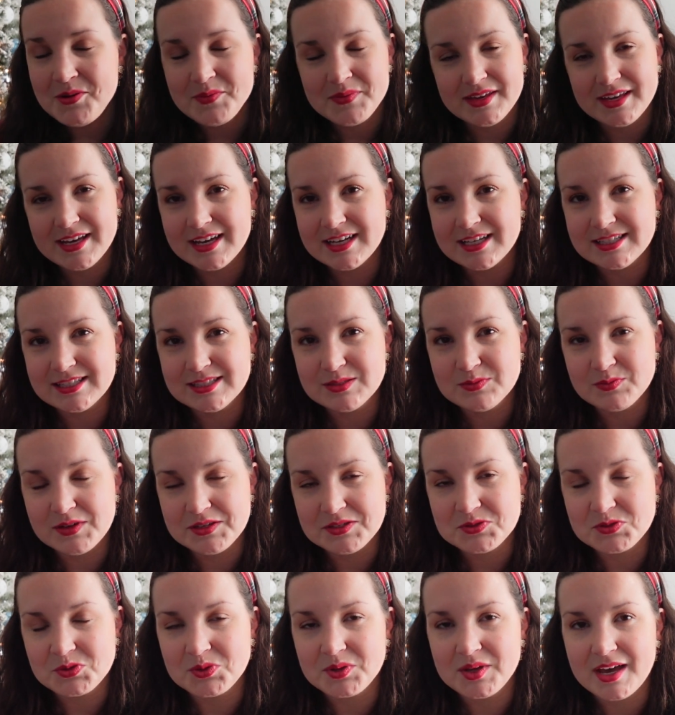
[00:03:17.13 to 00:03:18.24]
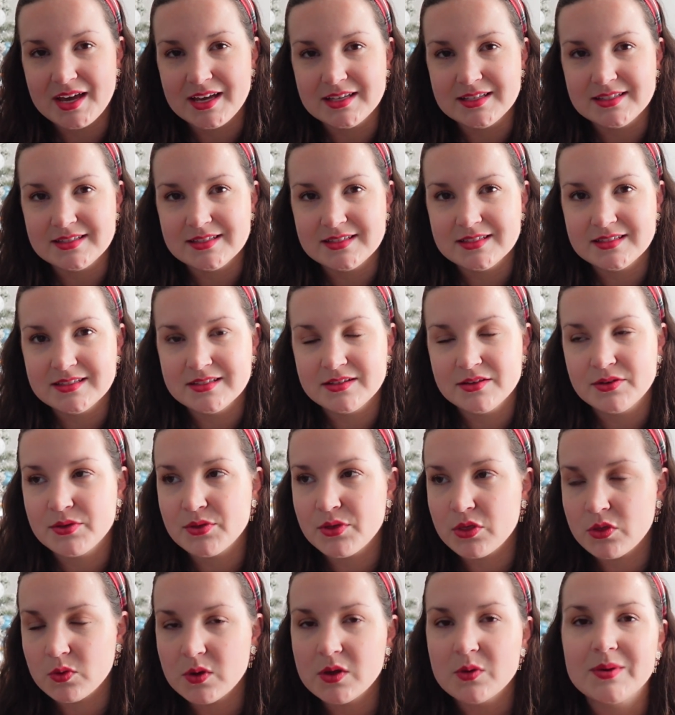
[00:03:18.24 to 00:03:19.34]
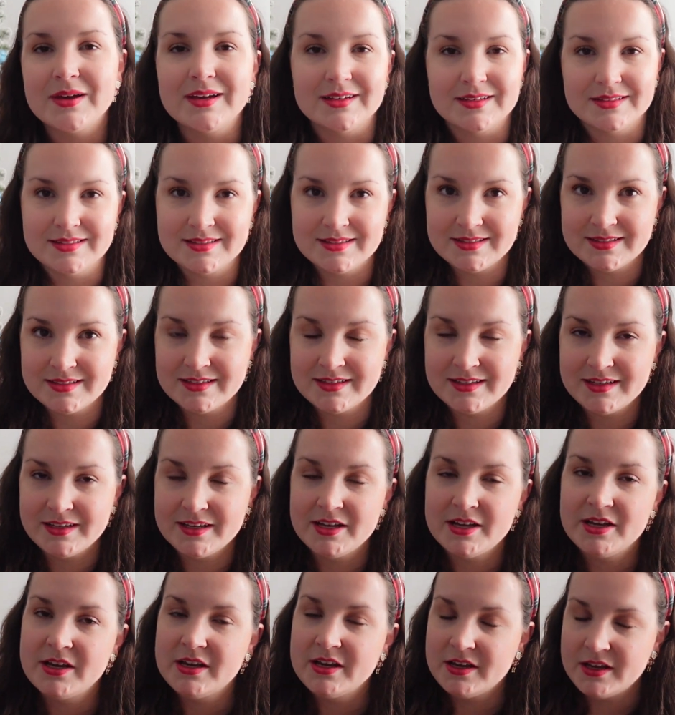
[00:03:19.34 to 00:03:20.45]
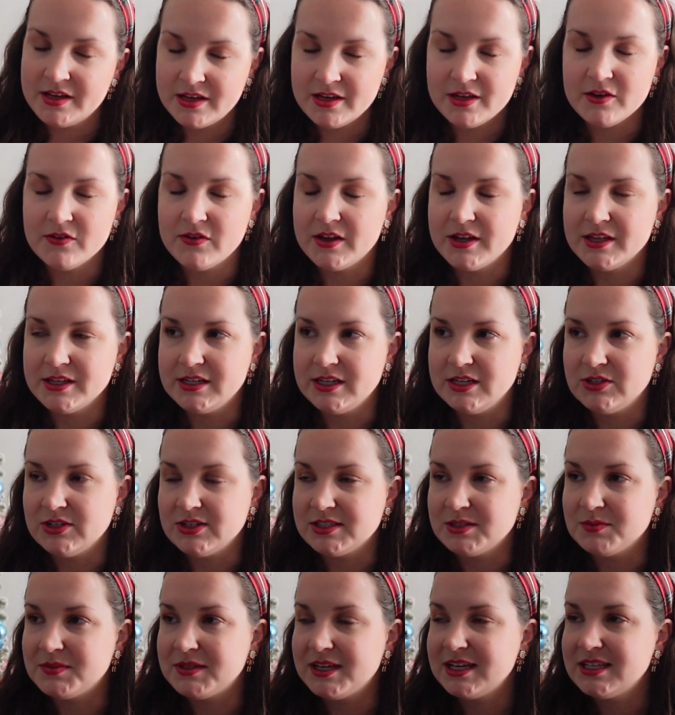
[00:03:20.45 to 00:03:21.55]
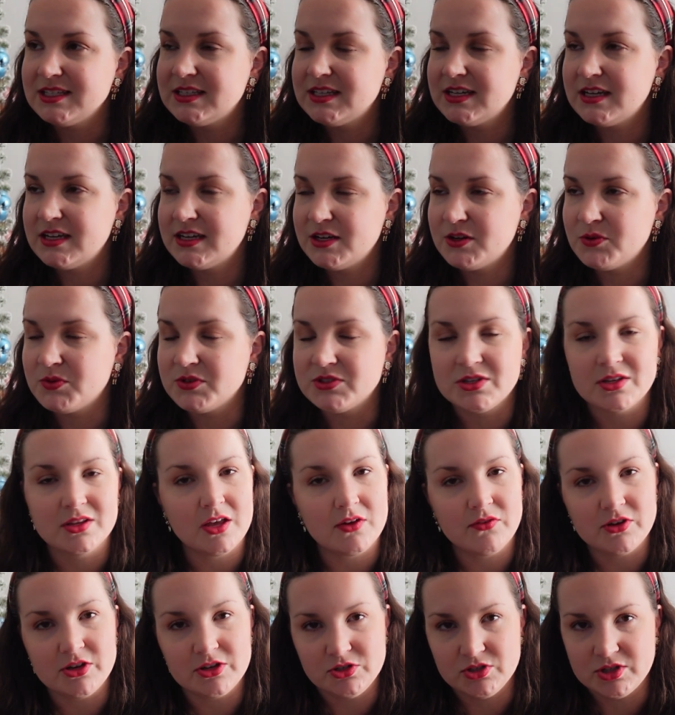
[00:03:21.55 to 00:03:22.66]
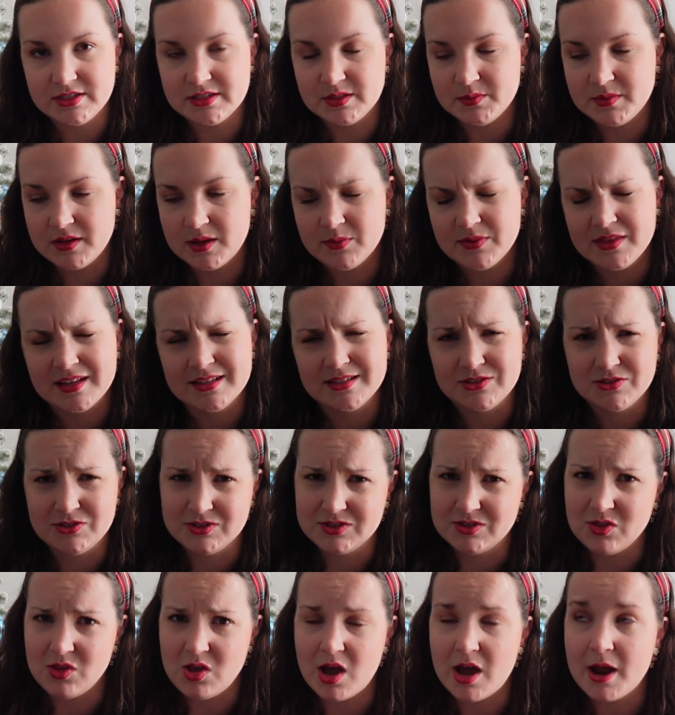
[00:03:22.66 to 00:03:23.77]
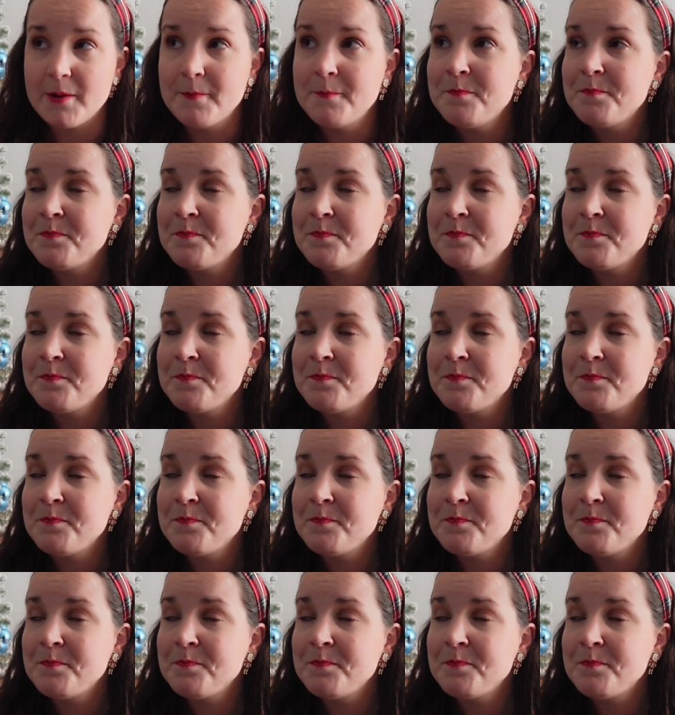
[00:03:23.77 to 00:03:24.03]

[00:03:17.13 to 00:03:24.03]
because my school has 3 weeks of holiday dress up days, which I love a good dress up day, but that's just a lot.